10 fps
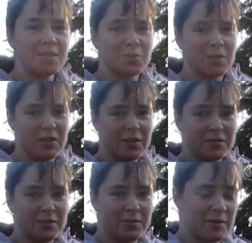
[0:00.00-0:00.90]
So my
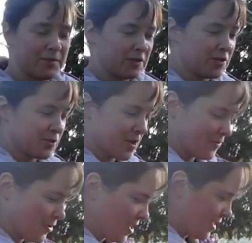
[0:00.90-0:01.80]
gloves are pretty much
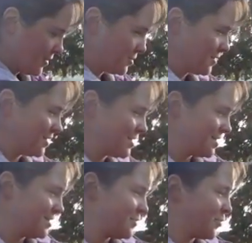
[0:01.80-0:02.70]
soaking wet and
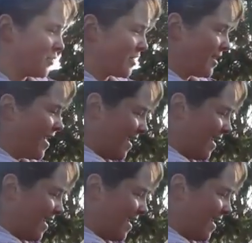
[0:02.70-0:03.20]
useless at this point,